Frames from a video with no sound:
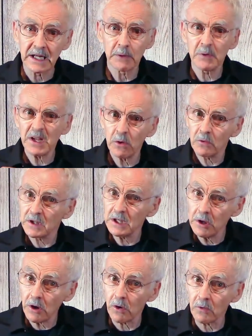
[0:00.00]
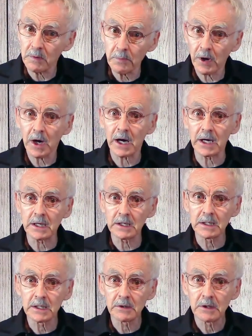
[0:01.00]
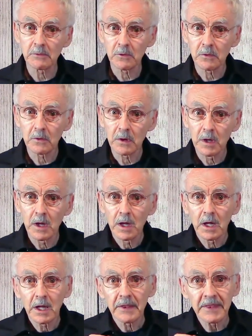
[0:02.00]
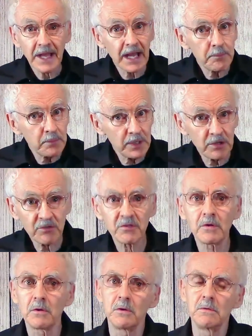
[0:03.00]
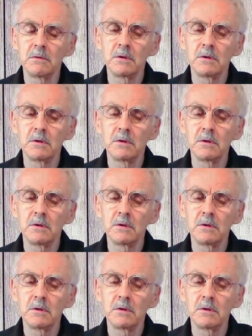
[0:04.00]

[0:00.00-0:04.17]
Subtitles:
We only know in part. That being so,